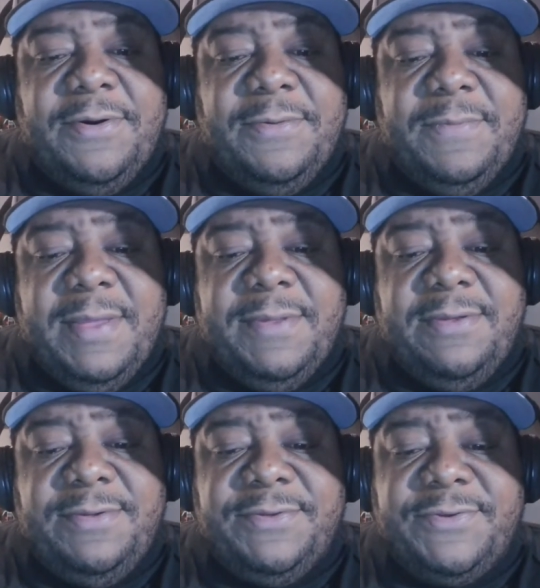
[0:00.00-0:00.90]
Or maybe
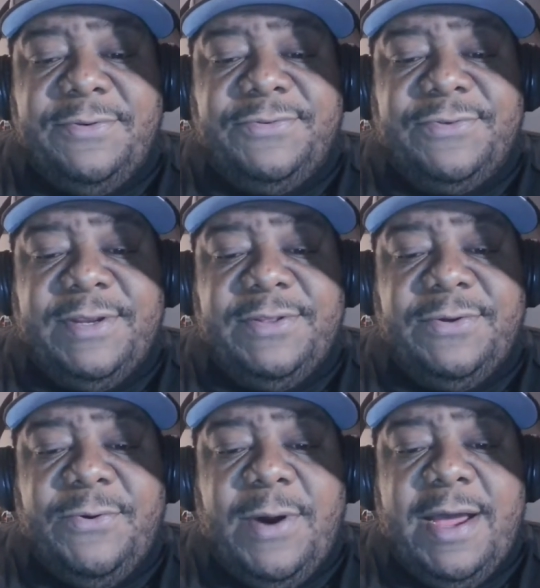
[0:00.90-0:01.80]
you just go straight to
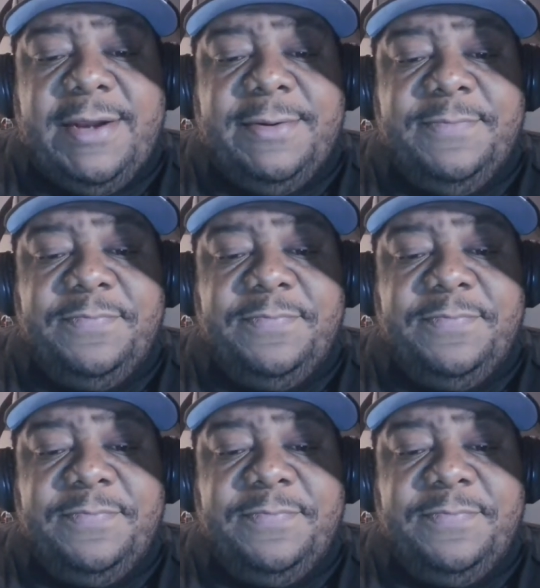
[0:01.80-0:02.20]
the quad.